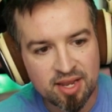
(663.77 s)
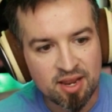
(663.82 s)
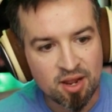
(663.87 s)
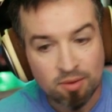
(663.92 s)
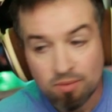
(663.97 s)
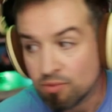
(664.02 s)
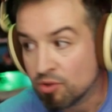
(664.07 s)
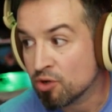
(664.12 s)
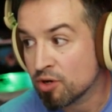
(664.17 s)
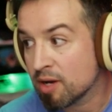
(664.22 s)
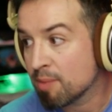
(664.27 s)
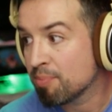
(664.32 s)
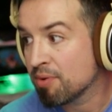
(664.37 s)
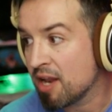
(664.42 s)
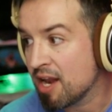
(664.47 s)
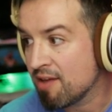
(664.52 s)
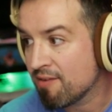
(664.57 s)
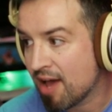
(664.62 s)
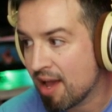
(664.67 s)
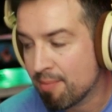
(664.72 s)
you know, you'll get
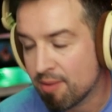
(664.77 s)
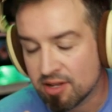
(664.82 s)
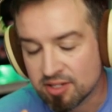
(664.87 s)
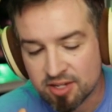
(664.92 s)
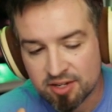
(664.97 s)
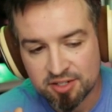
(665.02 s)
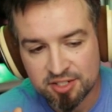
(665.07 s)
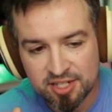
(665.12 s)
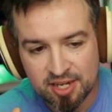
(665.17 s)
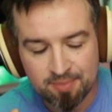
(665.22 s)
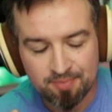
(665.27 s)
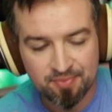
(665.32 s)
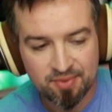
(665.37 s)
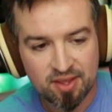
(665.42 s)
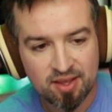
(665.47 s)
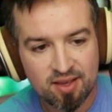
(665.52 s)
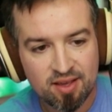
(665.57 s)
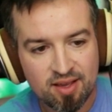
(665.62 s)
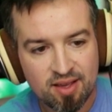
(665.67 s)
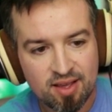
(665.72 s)
plenty of eyeballs on your shit.
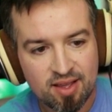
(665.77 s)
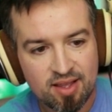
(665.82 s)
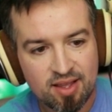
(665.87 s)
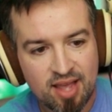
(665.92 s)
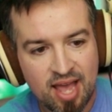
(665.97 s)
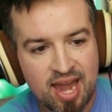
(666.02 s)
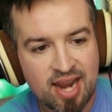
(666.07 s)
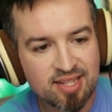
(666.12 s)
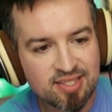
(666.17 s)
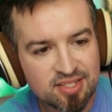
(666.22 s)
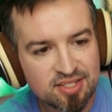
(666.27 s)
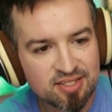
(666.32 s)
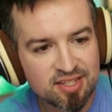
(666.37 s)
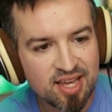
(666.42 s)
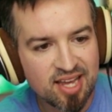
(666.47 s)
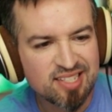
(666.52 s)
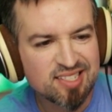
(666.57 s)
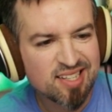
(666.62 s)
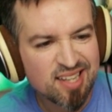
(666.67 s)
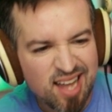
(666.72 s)
And it's,
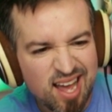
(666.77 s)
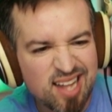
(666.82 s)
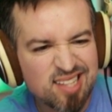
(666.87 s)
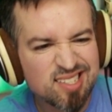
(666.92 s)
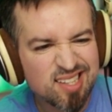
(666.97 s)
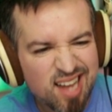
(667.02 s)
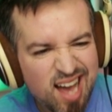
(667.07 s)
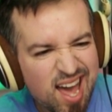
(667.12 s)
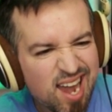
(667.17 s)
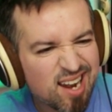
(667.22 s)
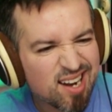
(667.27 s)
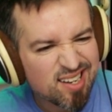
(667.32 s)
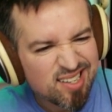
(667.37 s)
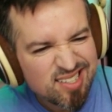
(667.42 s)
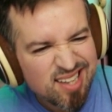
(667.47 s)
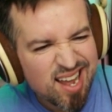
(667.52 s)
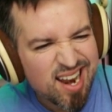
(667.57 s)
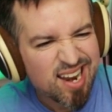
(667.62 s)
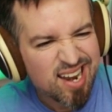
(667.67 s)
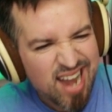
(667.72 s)
it's, it's kind of,
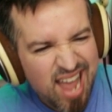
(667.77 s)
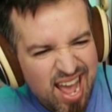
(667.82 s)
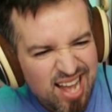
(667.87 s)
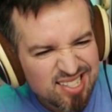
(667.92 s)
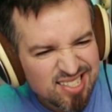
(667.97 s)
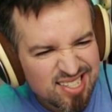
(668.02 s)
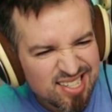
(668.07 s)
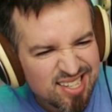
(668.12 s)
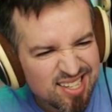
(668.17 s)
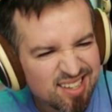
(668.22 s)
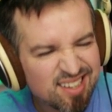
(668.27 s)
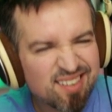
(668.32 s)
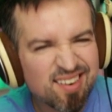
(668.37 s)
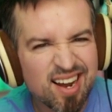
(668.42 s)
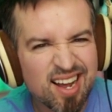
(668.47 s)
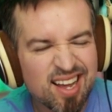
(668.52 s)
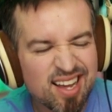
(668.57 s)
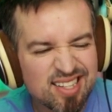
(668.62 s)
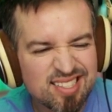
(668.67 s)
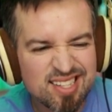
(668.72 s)
it's kind of nasty. All
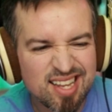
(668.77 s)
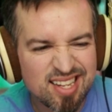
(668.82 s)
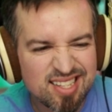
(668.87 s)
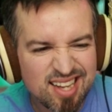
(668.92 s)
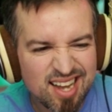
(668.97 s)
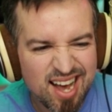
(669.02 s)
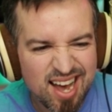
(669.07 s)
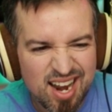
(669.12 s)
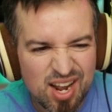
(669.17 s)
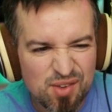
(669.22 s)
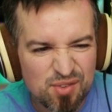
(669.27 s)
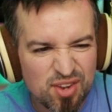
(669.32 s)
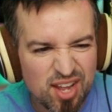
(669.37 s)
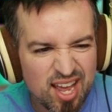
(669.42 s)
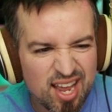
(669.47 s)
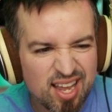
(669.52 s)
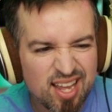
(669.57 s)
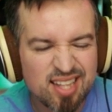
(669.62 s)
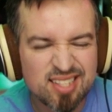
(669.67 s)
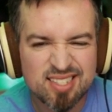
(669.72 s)
right. It's, it's kind of
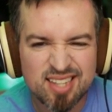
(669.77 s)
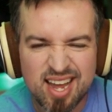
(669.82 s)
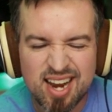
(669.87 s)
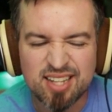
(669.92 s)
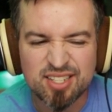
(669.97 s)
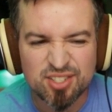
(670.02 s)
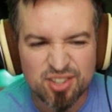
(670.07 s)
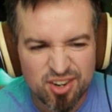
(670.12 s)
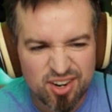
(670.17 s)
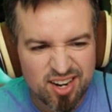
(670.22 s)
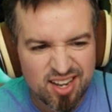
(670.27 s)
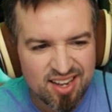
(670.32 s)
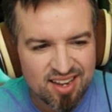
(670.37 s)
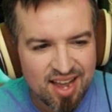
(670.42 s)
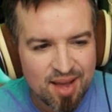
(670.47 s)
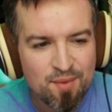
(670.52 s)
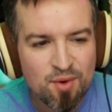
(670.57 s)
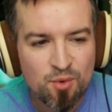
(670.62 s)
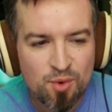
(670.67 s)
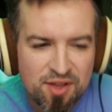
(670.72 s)
like, it's kind of dirty.
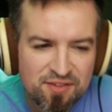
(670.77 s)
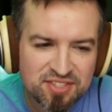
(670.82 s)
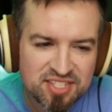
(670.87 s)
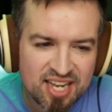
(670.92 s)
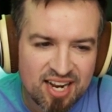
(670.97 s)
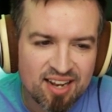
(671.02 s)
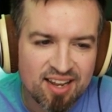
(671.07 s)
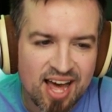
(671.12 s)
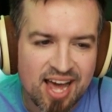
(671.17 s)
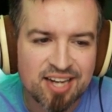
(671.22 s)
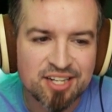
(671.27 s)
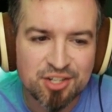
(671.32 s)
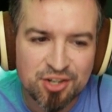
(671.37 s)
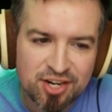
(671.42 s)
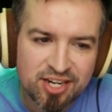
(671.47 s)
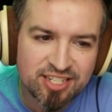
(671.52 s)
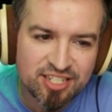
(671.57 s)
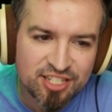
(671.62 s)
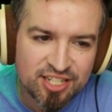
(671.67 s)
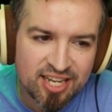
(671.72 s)
I mean, we've seen a lot of
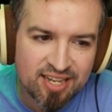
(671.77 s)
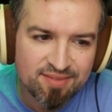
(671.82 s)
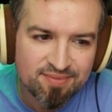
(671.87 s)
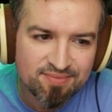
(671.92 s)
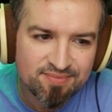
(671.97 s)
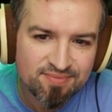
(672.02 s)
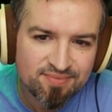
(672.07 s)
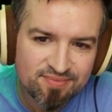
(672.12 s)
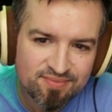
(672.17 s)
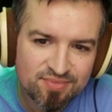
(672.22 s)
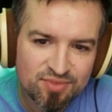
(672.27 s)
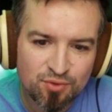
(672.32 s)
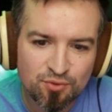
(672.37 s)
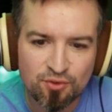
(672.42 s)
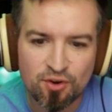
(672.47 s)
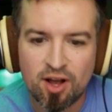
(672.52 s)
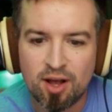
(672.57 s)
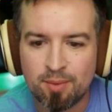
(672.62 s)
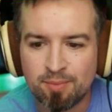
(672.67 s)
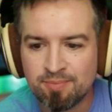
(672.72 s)
dirty shit
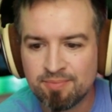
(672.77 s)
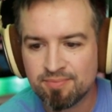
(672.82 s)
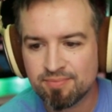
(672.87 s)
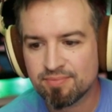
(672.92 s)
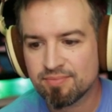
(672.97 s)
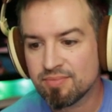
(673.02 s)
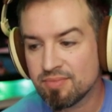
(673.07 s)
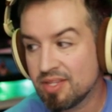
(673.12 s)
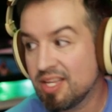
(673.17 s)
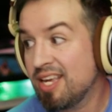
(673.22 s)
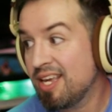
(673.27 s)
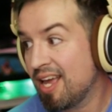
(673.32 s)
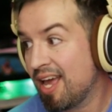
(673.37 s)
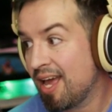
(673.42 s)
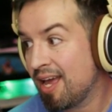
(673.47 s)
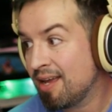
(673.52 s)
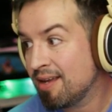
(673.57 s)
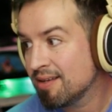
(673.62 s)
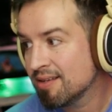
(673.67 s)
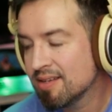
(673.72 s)
from E
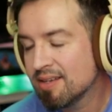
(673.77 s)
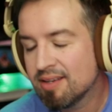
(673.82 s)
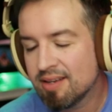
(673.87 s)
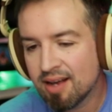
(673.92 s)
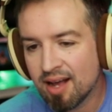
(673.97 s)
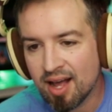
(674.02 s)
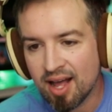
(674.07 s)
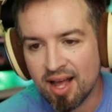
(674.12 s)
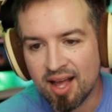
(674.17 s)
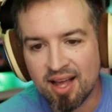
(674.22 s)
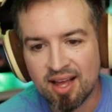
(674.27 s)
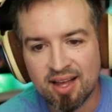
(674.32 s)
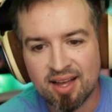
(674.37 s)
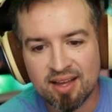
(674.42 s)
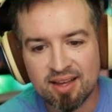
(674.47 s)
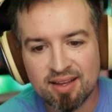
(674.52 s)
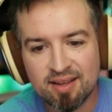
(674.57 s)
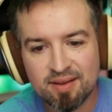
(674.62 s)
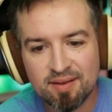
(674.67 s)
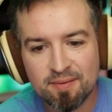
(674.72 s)
A. Uh,